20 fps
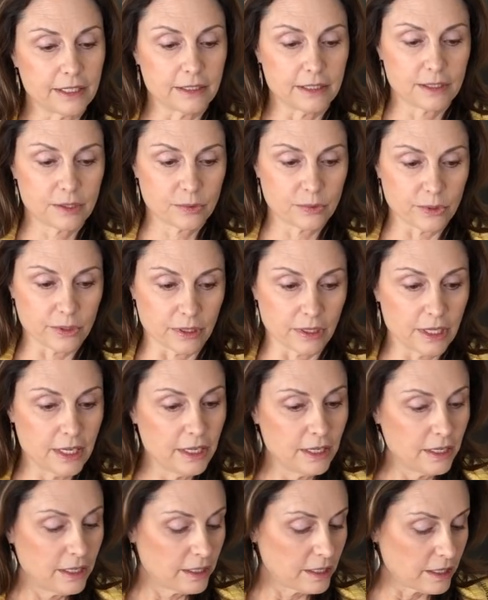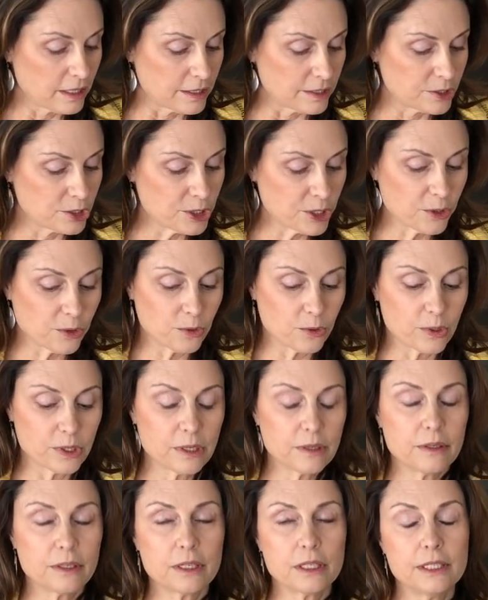and this will show
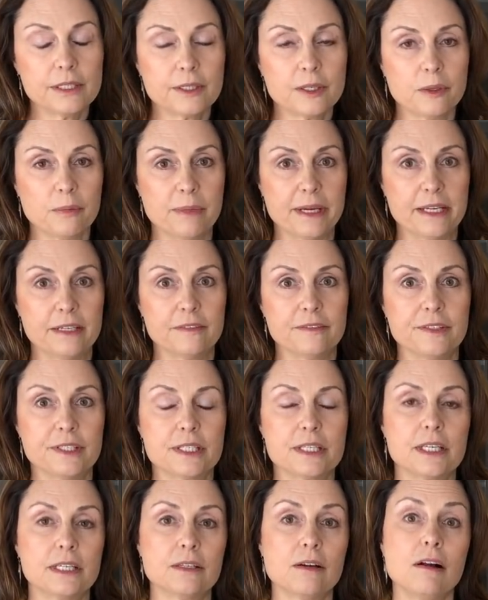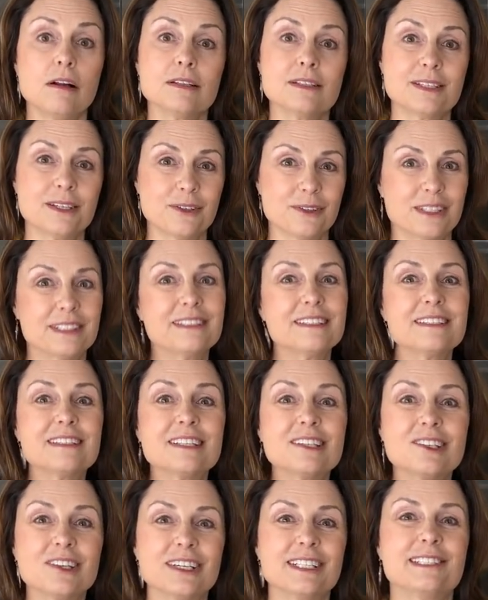clinical benefits. And also, this is
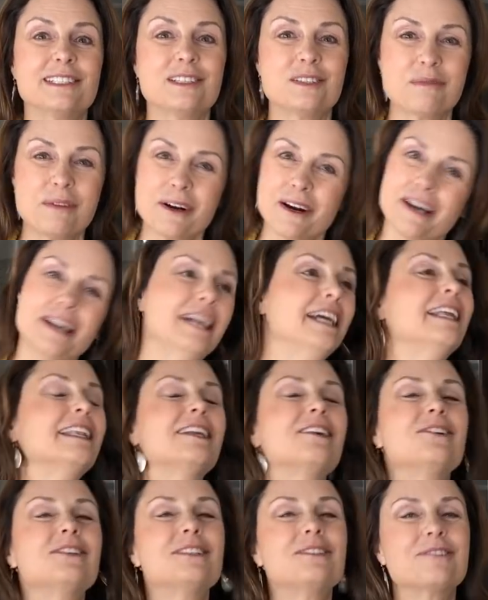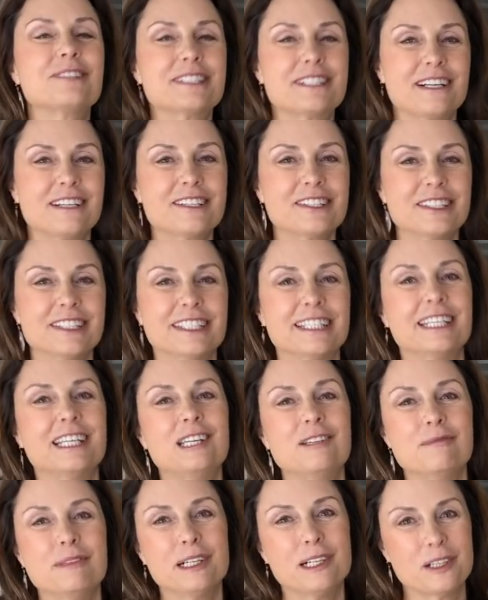the craziest part, there was a reduction in
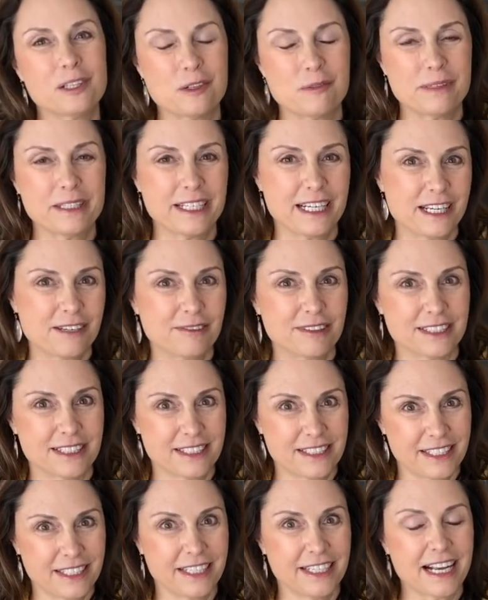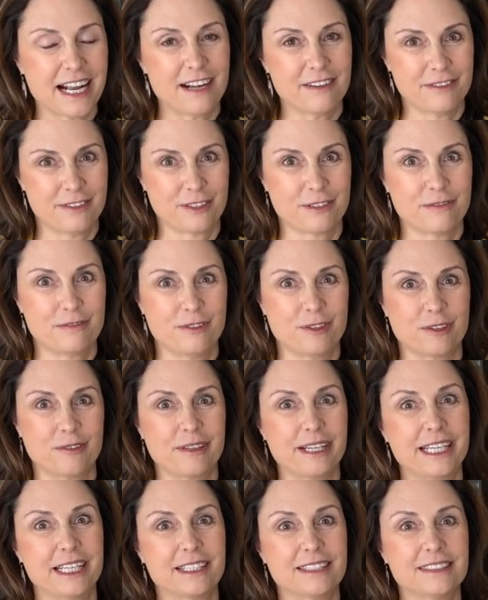hemoglobin A1C after 4
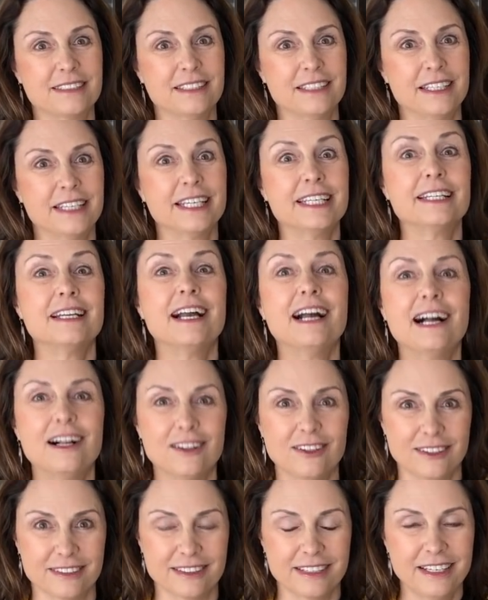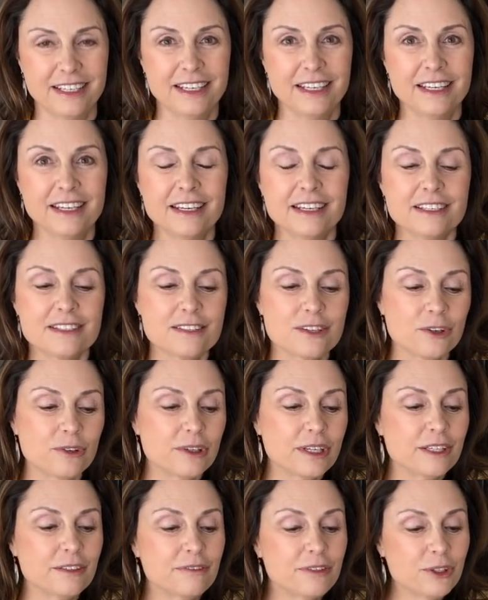weeks. It held. So
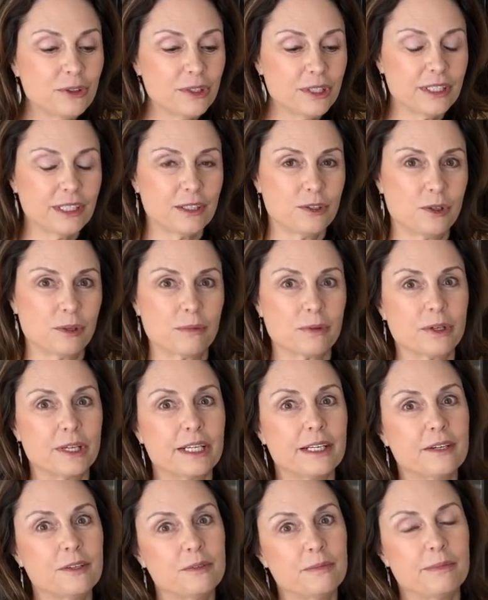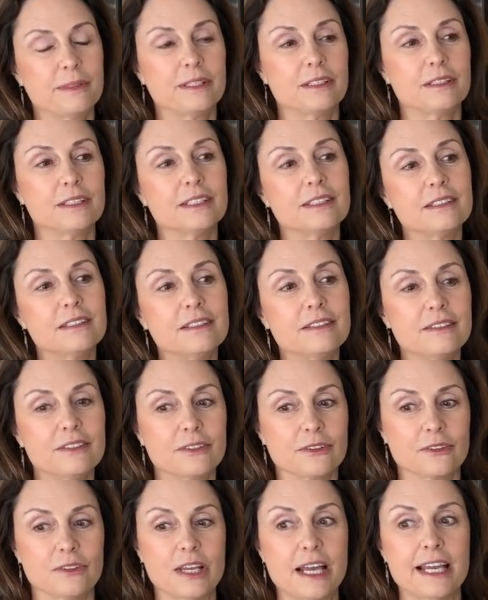if you can incorporate oatmeal into
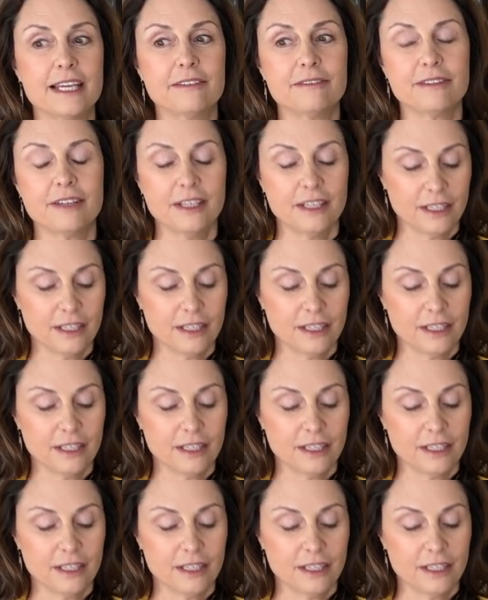your life